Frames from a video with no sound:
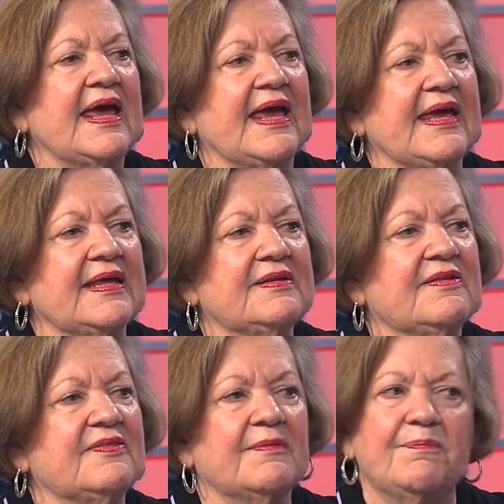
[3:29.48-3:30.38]
And
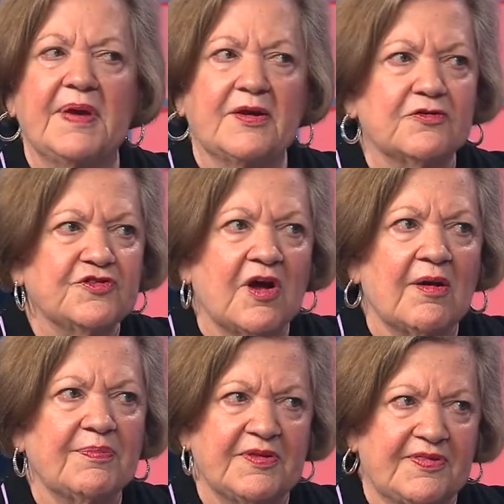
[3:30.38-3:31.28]
the better
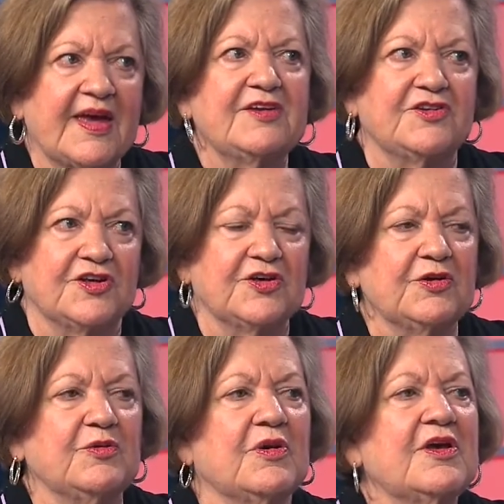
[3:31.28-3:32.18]
job that they
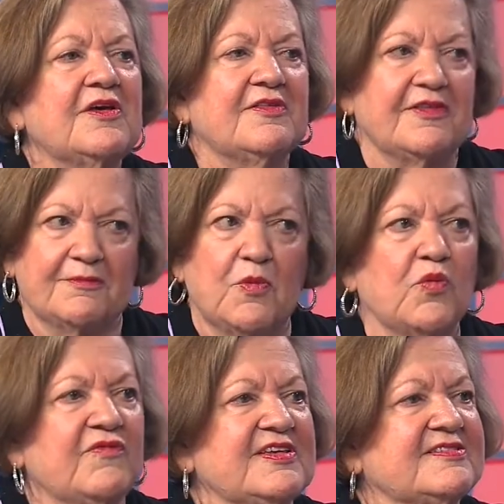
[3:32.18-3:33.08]
do, the
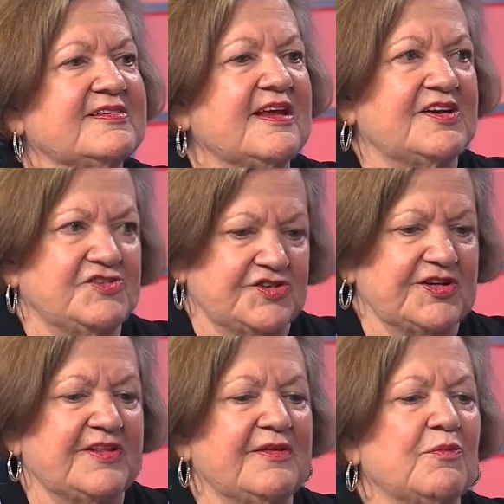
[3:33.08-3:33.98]
more
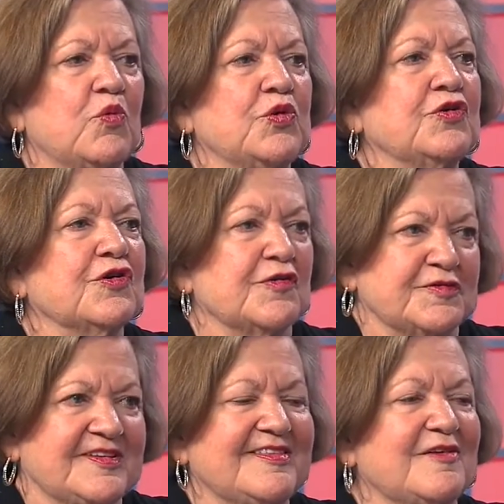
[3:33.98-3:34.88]
visitation and the more you're going
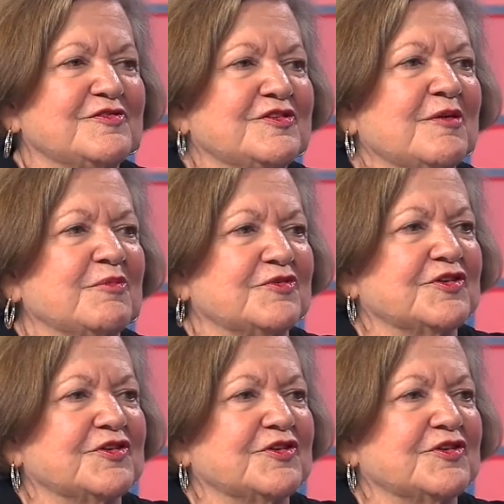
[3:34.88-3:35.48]
to see those numbers